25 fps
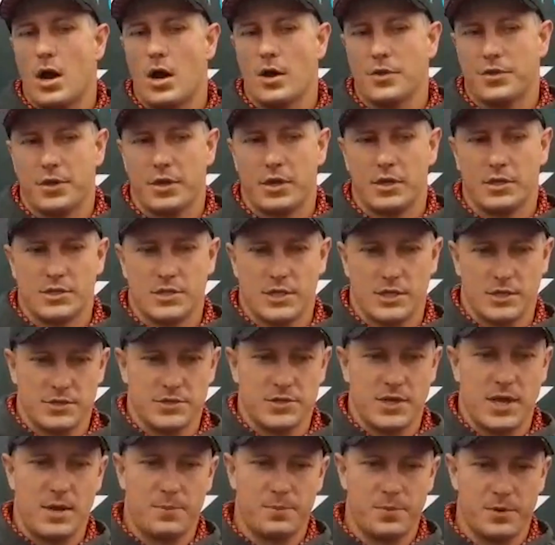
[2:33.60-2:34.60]
I think it
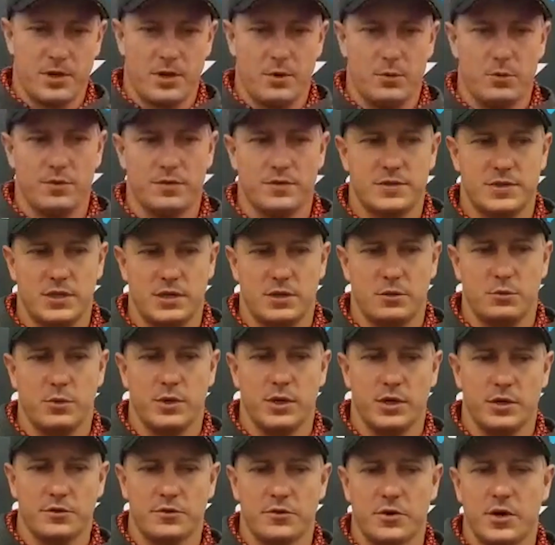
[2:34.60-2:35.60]
tends to happen here. We've seen it
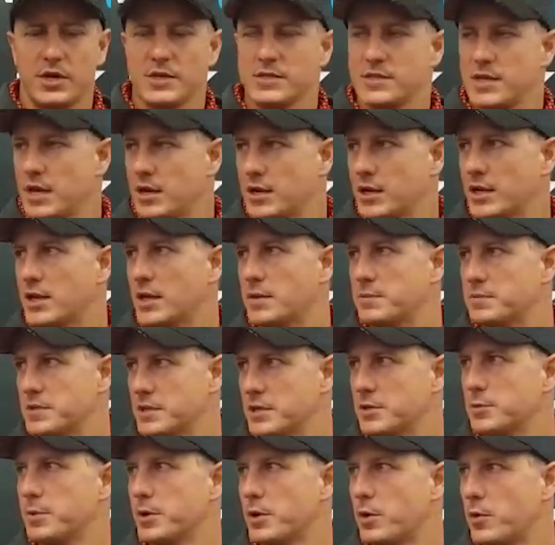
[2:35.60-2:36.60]
when it dries out, it comes
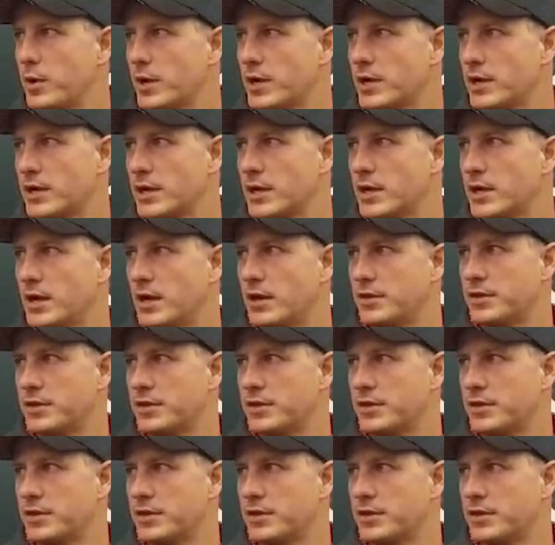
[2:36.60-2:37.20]
a little bit quicker.